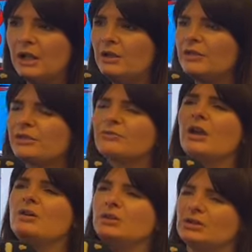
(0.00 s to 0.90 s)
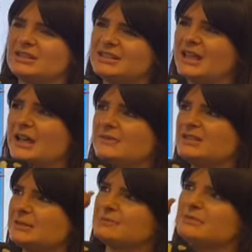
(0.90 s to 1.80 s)
Throw yourselves
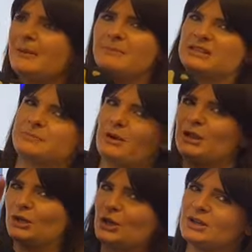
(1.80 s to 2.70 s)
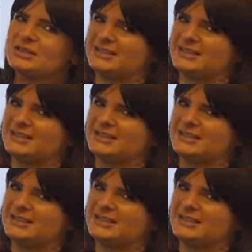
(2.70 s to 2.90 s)
some number sprinkles